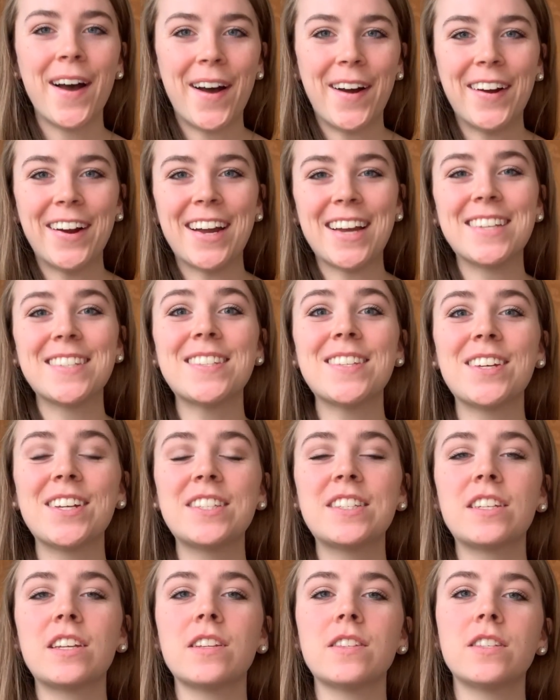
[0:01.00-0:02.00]
All right, so
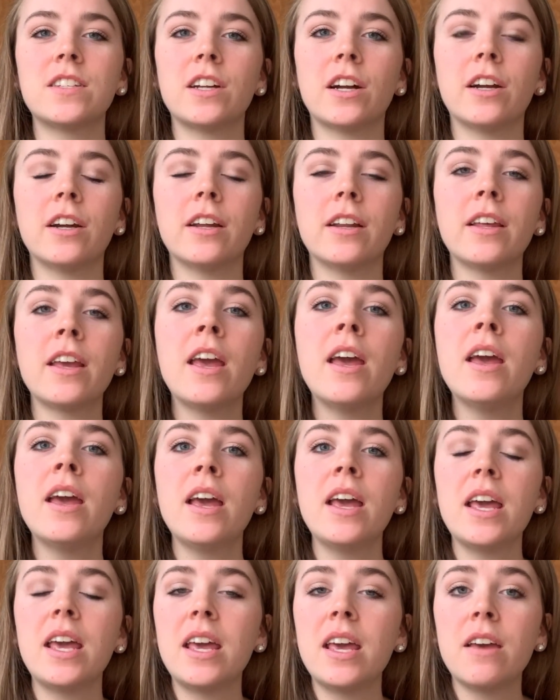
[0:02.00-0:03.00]
let's get started.
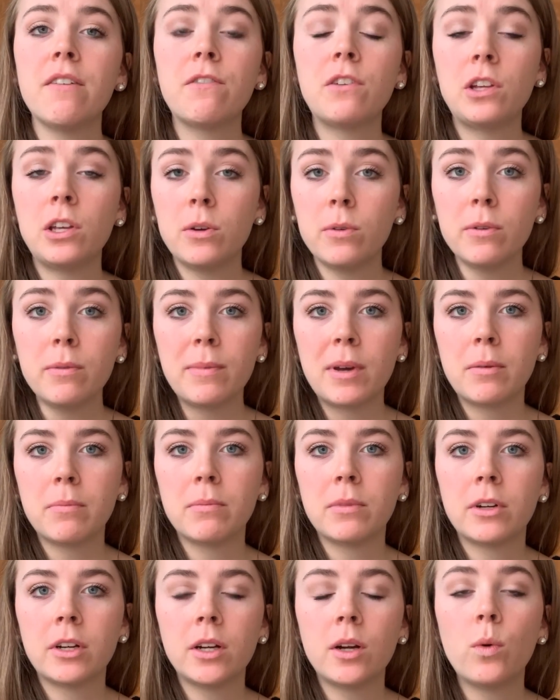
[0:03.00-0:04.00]
If you
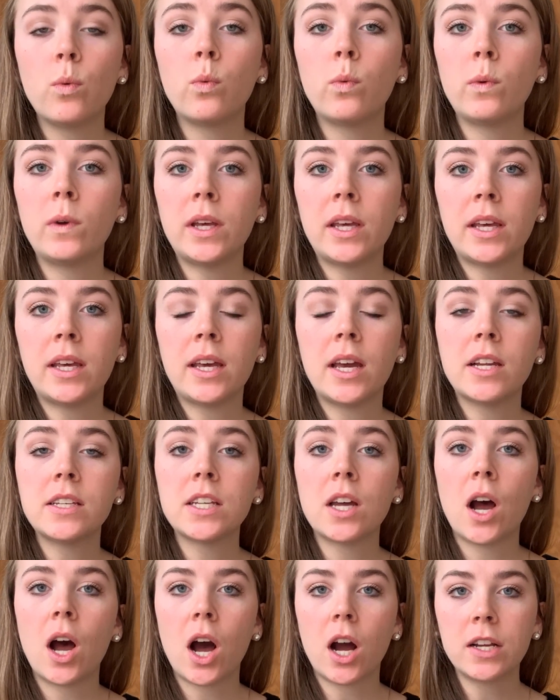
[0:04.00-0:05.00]
remember, we
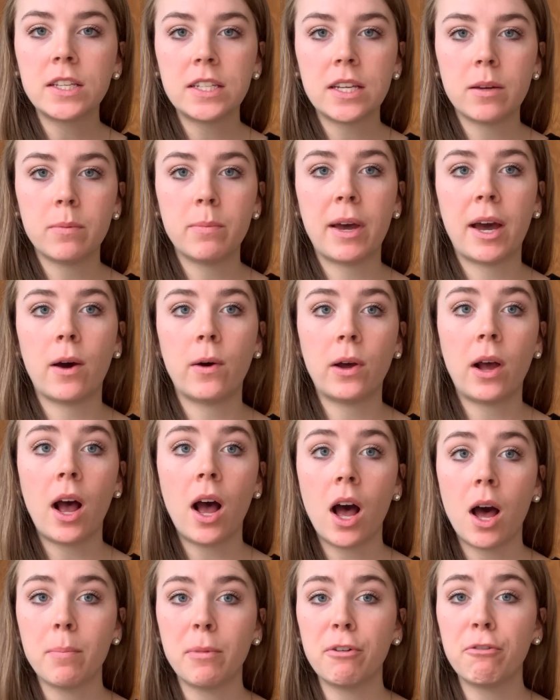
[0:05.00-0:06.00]
talked about
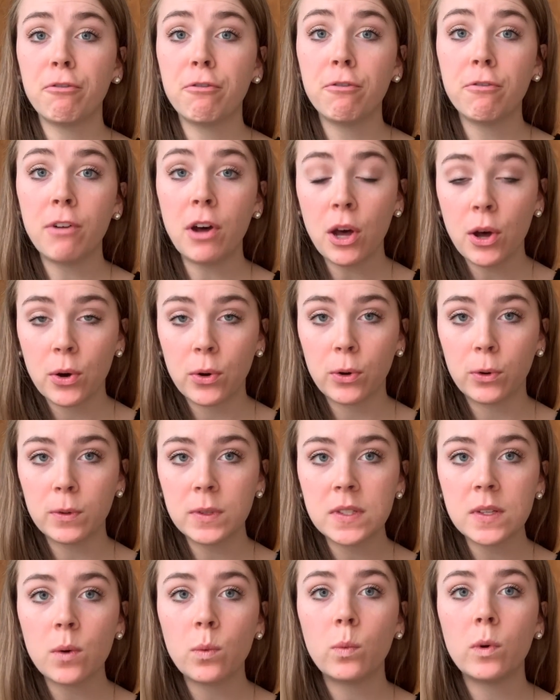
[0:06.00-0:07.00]

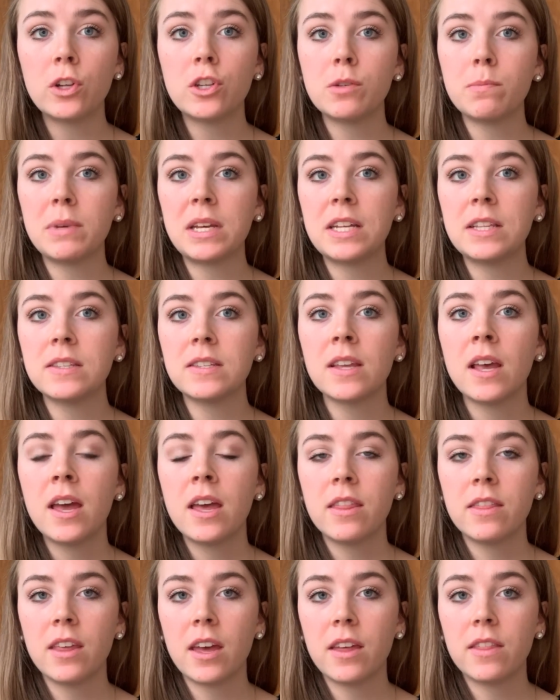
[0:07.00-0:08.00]
homophones, which means
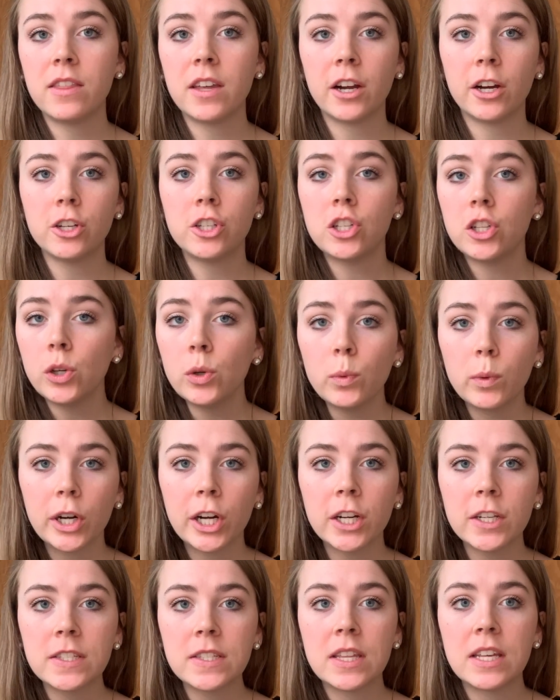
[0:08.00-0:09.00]
that there are two
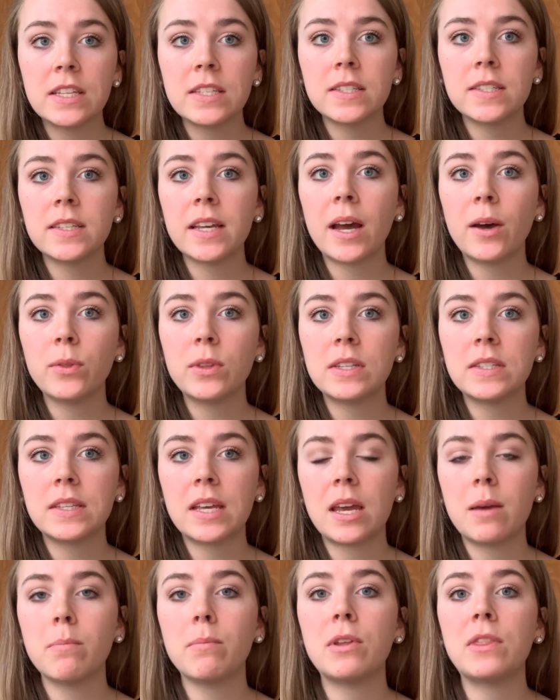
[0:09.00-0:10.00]
words that sound the
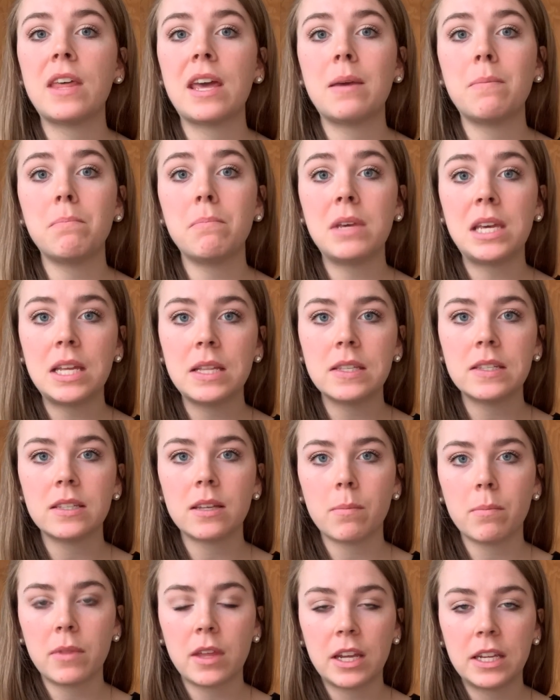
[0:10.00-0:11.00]
same, but they mean
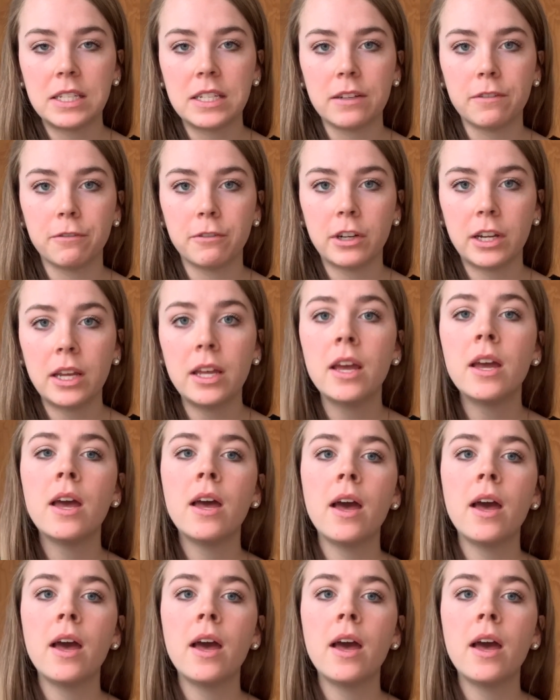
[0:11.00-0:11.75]
something different.